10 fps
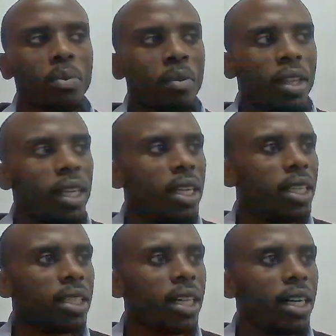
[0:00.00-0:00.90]
And
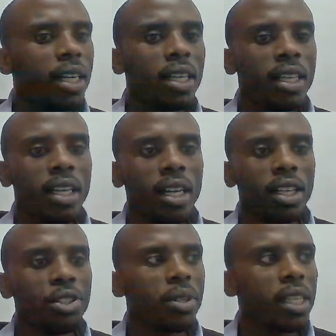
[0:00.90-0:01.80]
here you
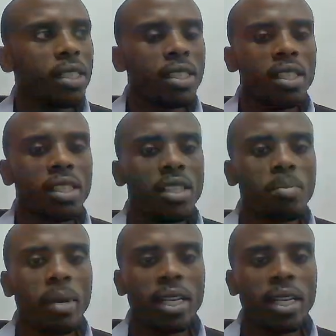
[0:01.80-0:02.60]
can see this is my